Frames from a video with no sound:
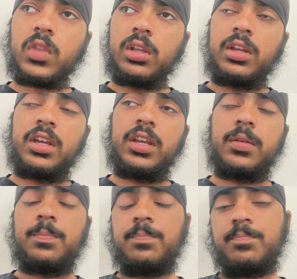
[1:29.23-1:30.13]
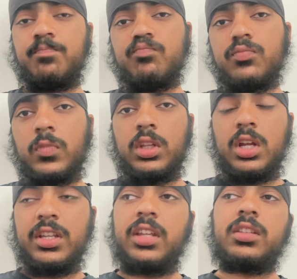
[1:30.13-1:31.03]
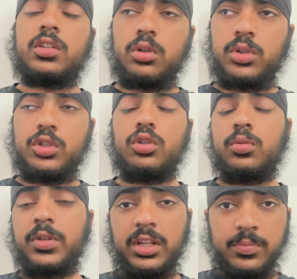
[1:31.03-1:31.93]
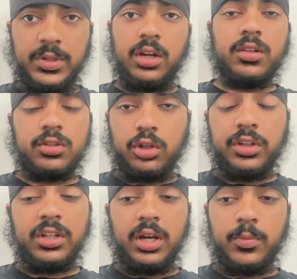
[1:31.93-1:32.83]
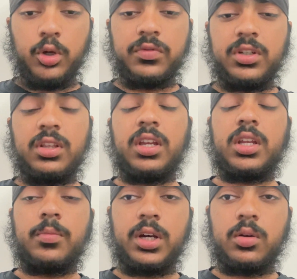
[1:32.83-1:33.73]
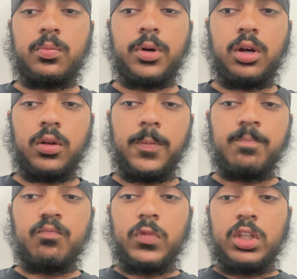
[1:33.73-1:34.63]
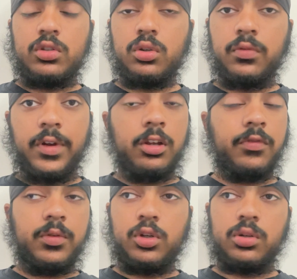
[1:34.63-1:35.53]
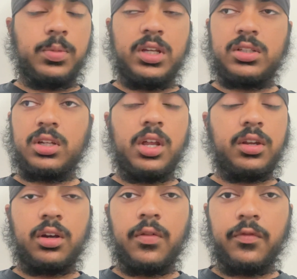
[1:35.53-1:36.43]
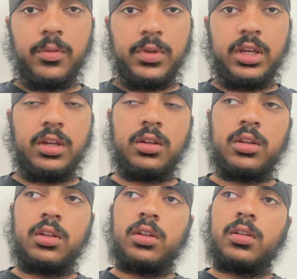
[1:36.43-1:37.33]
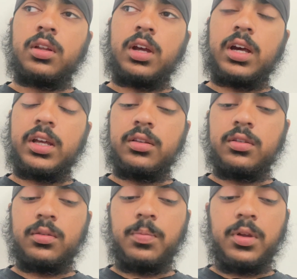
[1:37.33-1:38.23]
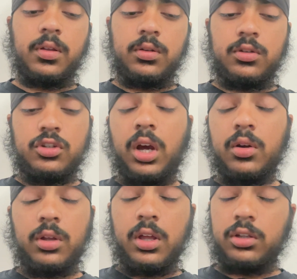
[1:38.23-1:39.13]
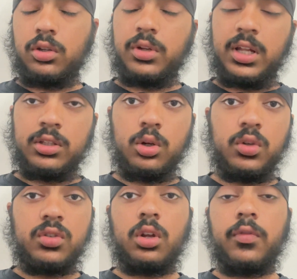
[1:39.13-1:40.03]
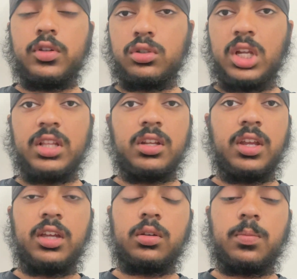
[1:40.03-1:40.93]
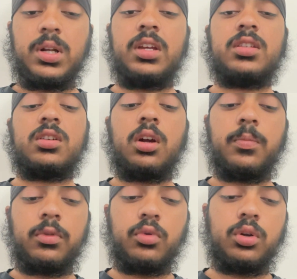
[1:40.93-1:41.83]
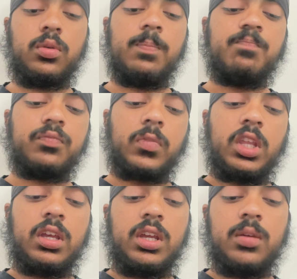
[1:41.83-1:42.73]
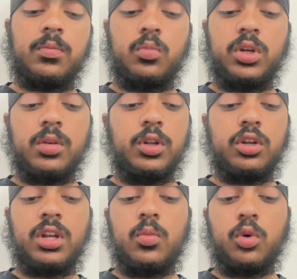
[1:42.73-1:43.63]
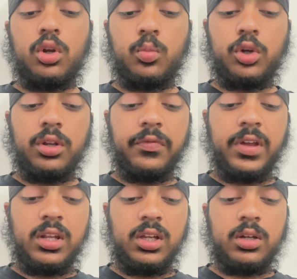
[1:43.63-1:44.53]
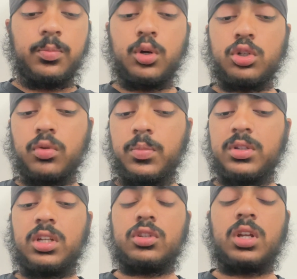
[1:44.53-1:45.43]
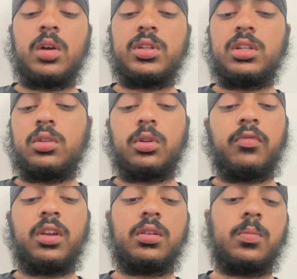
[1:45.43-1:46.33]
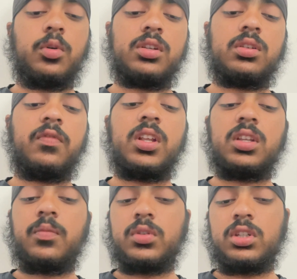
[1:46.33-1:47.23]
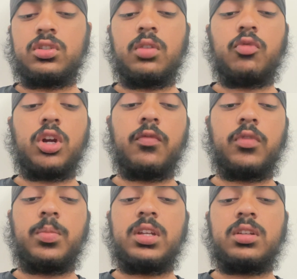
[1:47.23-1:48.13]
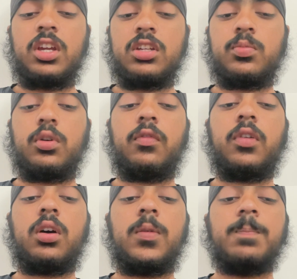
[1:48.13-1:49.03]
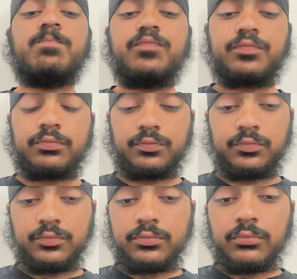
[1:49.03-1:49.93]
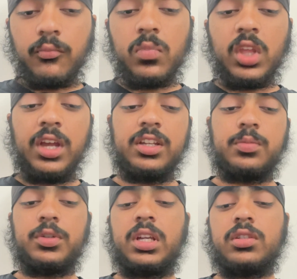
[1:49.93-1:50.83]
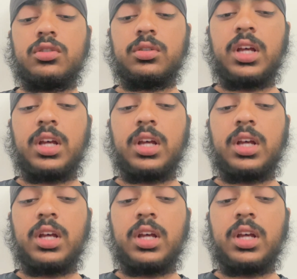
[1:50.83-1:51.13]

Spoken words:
And yes, that's only two, but there'd be others on there that I'm not obviously thinking about. But two very, very good players to kind of come from there. And Antonio Silva does that, the next player to come through. We're going to be looking at one-on-one defending, composure in possession, how he deals with facing press, defensive positioning, recovery pace, age profile, and his potential.